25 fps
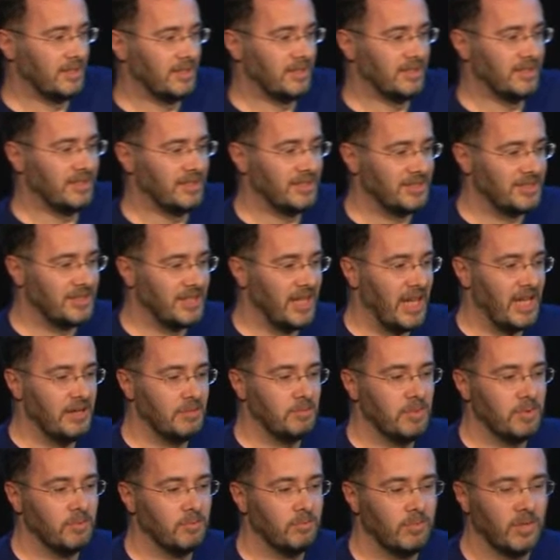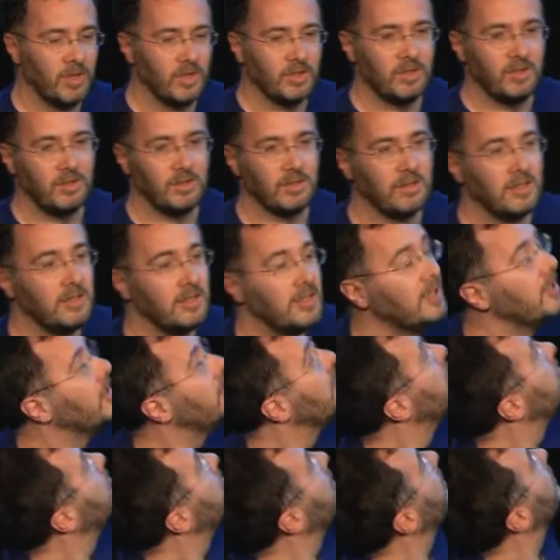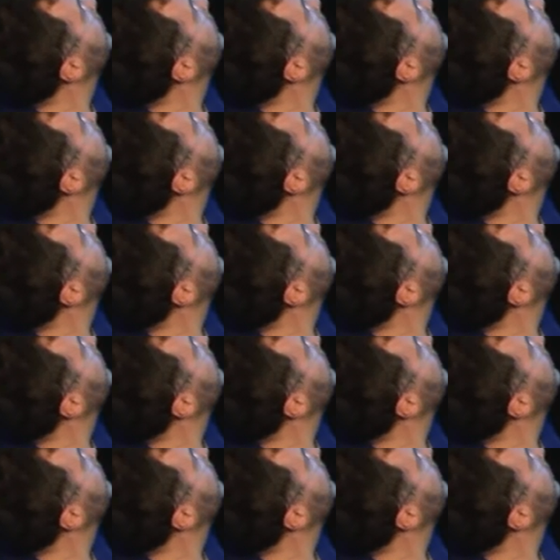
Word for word: the same model, but